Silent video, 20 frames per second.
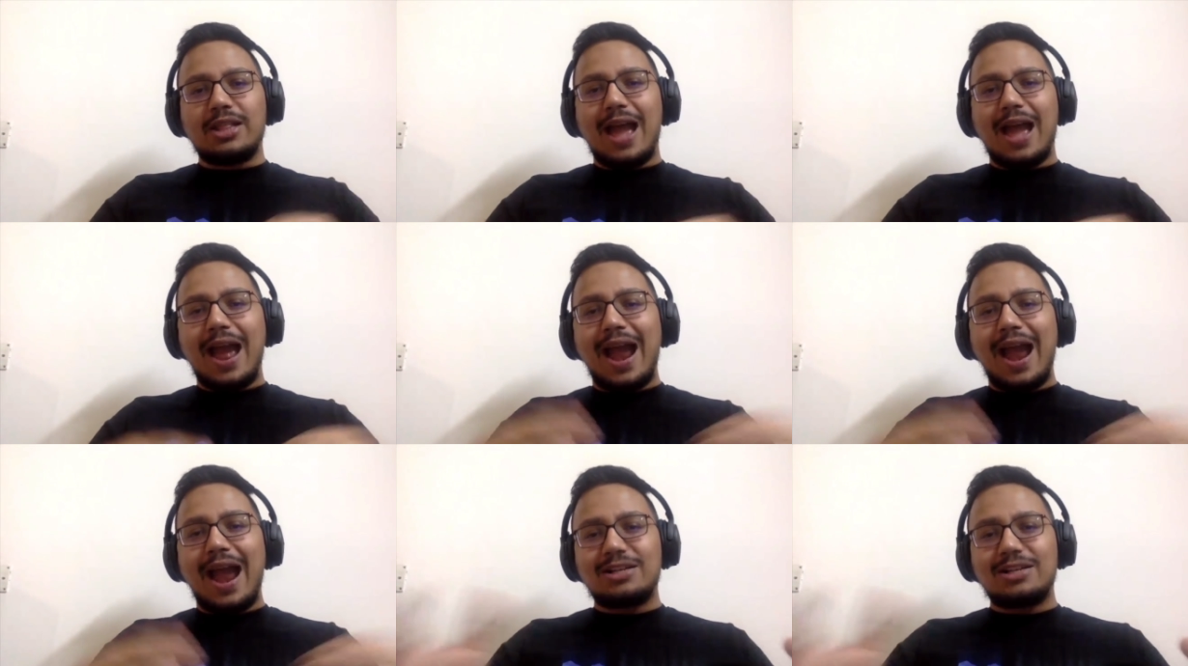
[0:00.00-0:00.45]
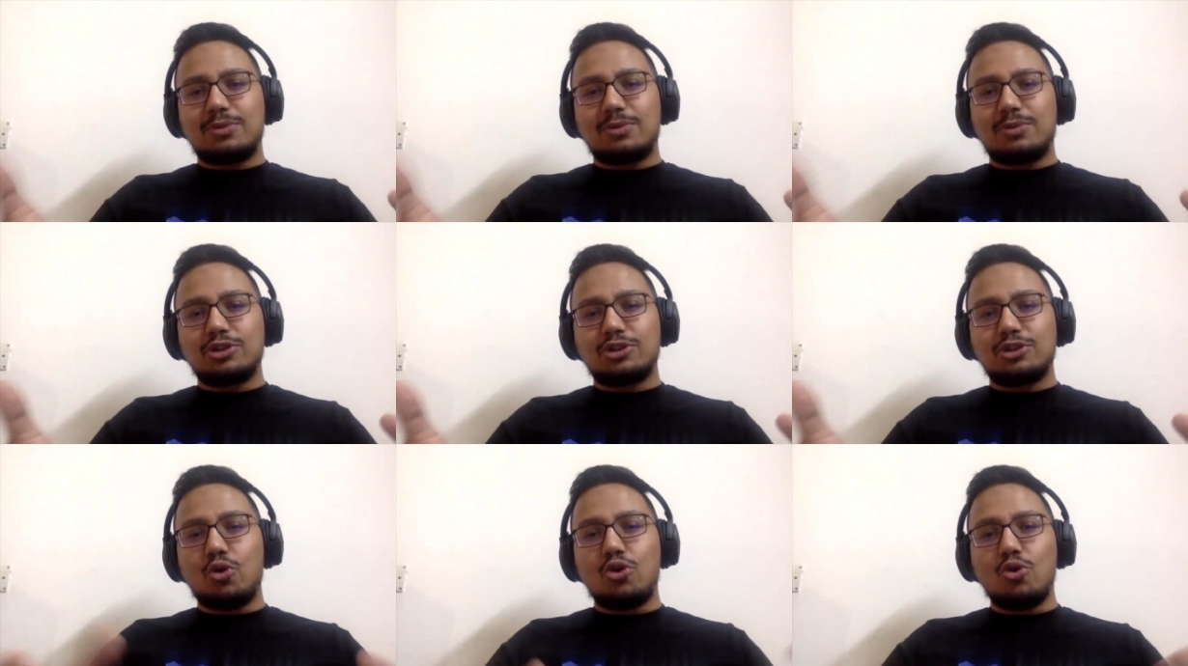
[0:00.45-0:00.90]
the ads
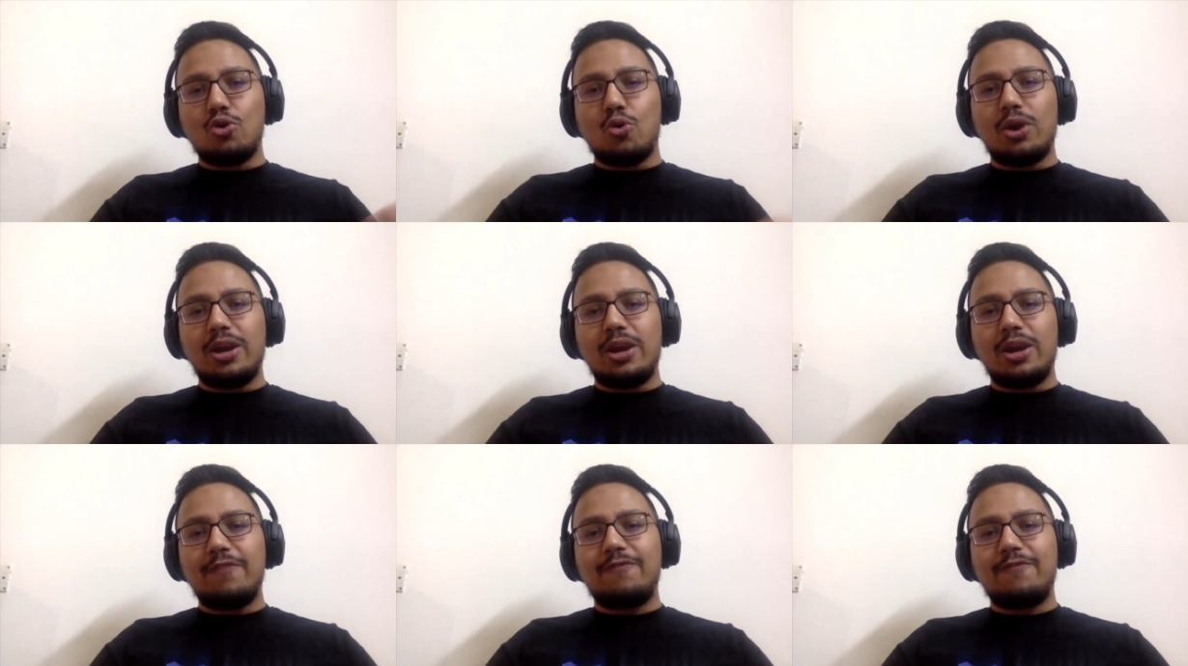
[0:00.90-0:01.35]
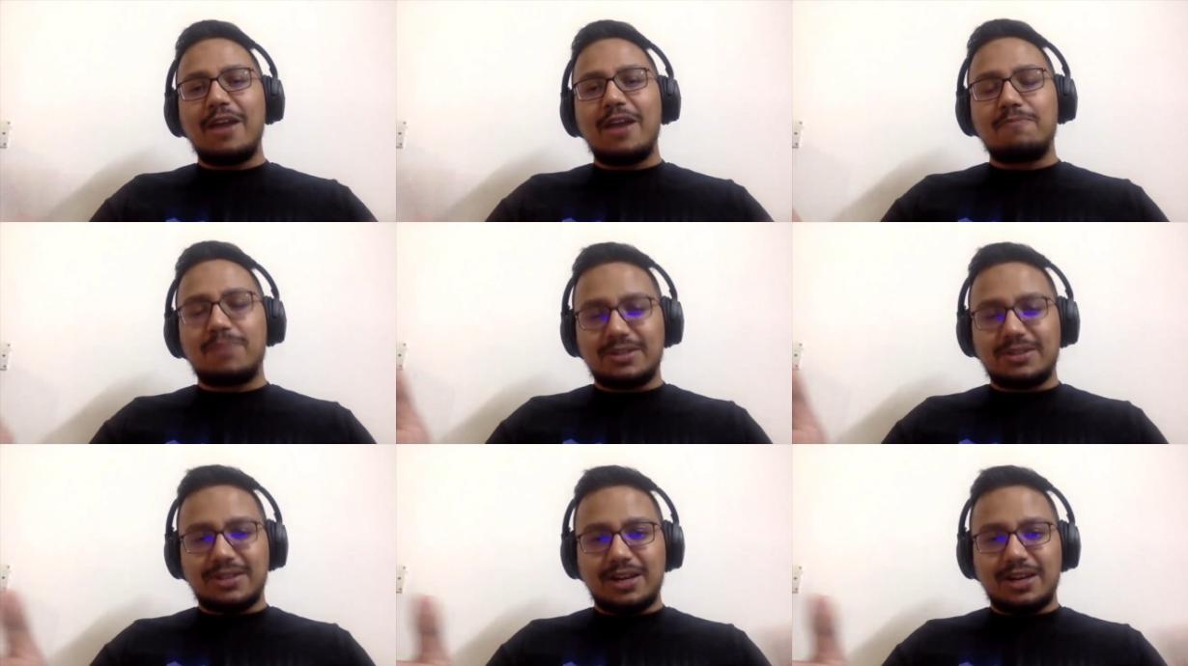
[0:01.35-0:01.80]
were shown to only
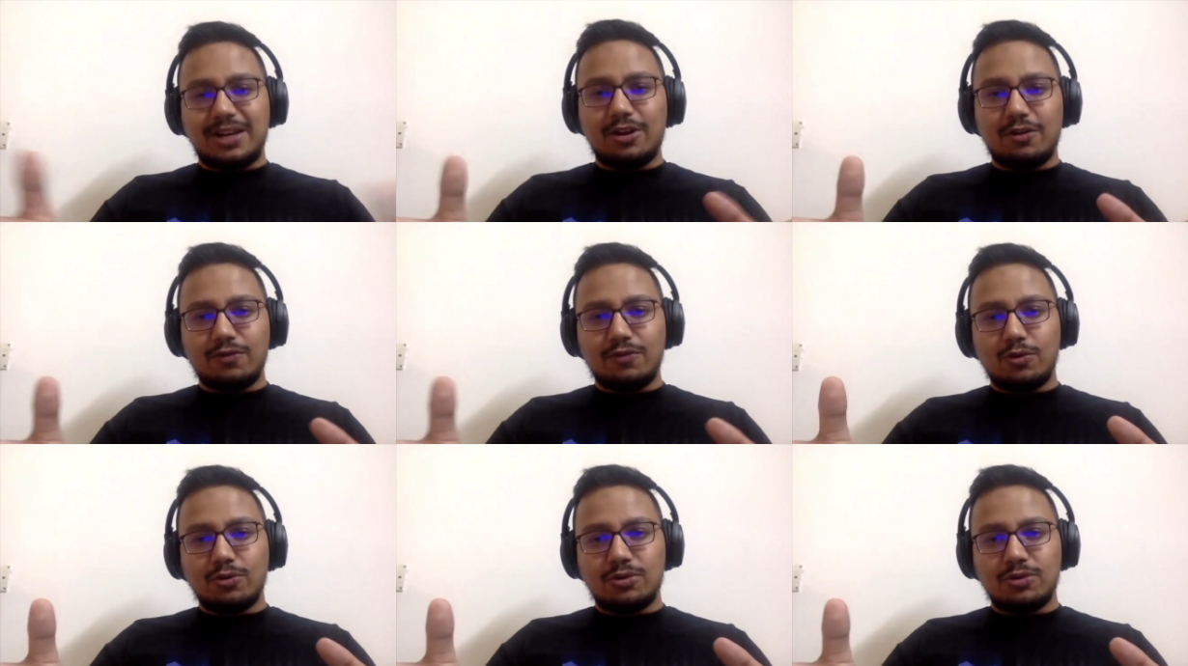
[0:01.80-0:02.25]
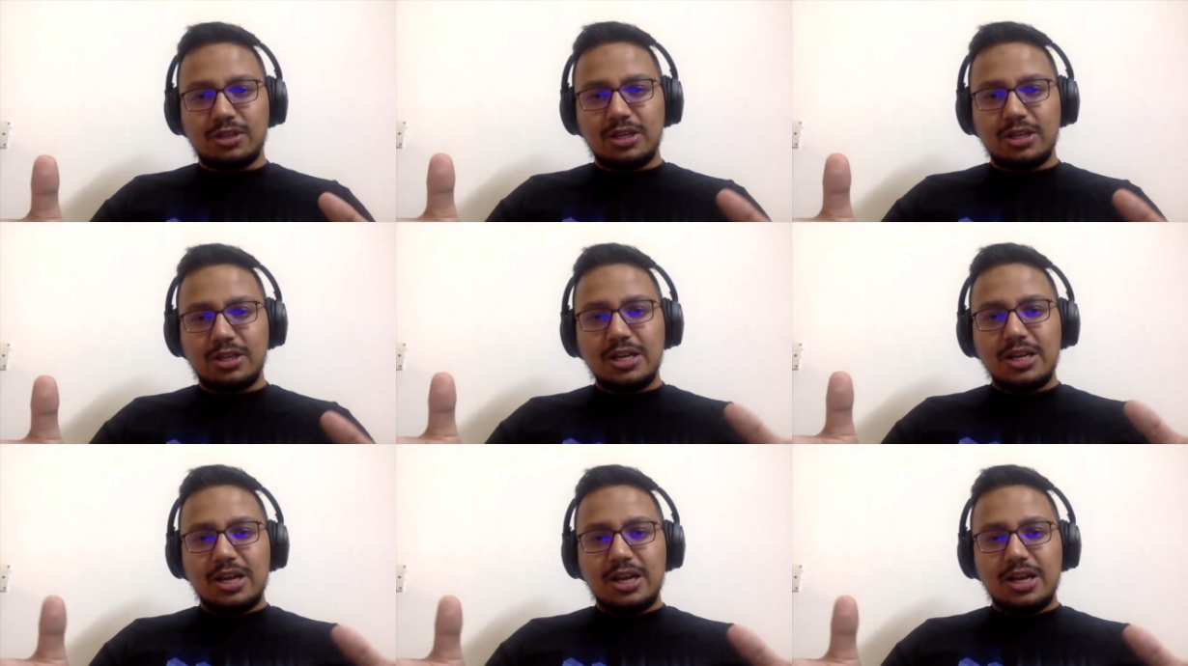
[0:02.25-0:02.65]
five percent of those